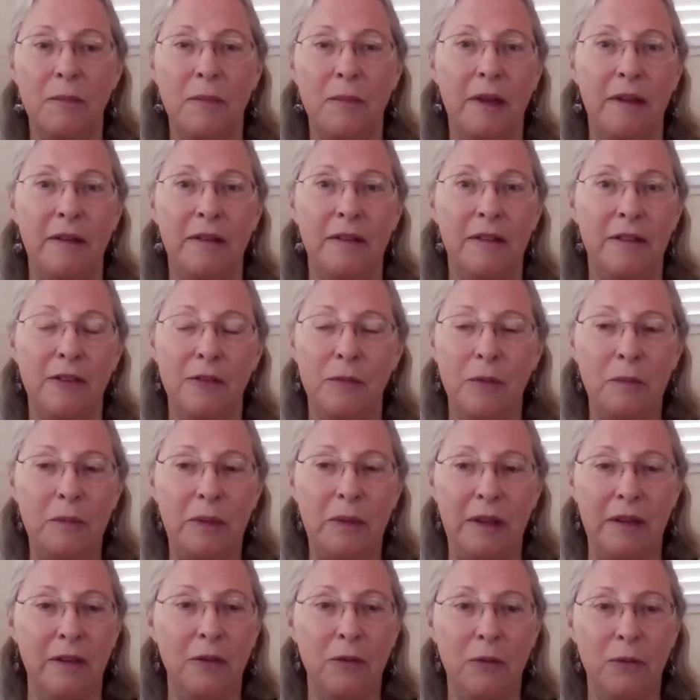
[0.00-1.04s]
met a human
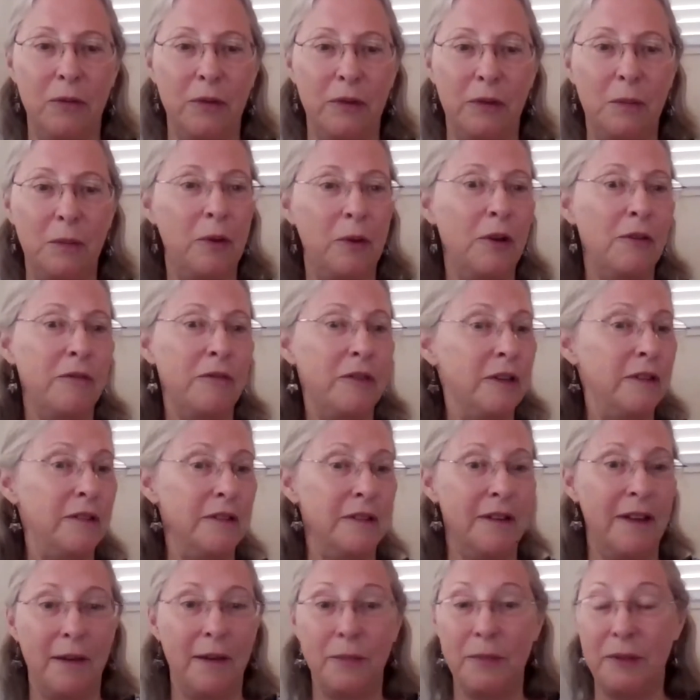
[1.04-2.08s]
being who was perfect
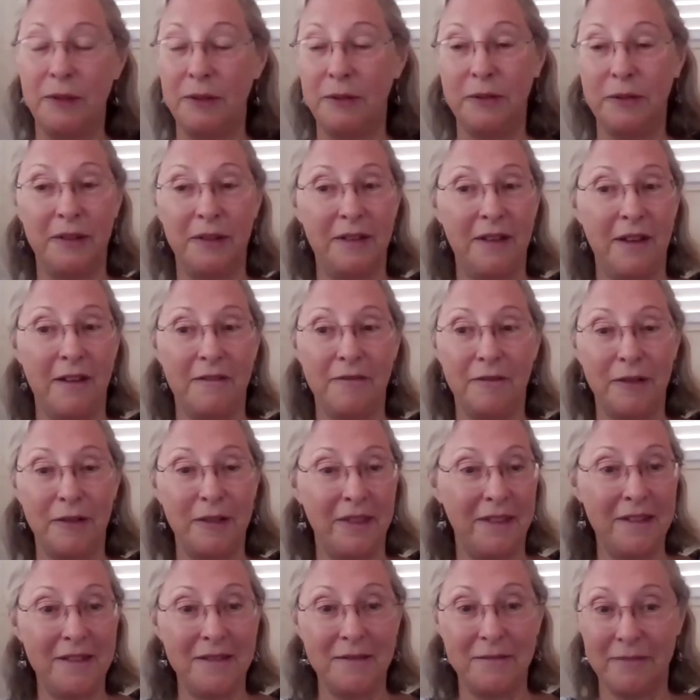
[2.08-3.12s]
at absolutely
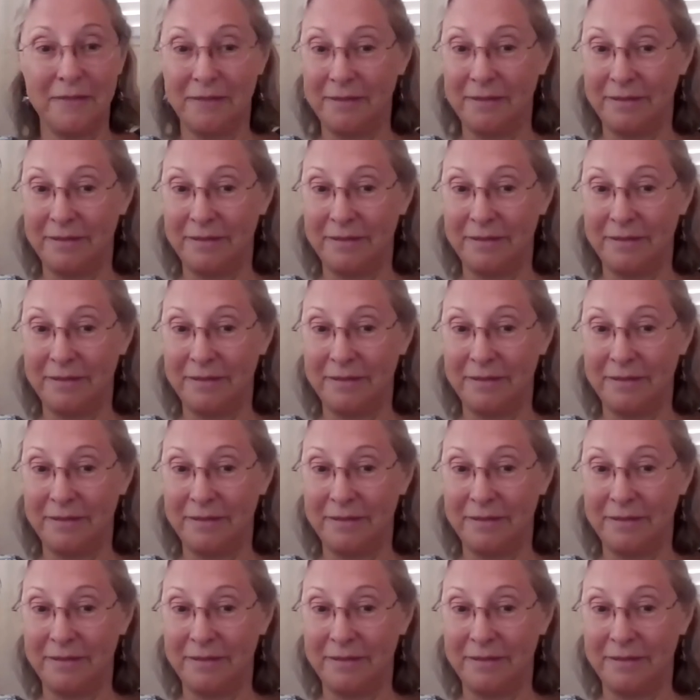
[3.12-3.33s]
everything.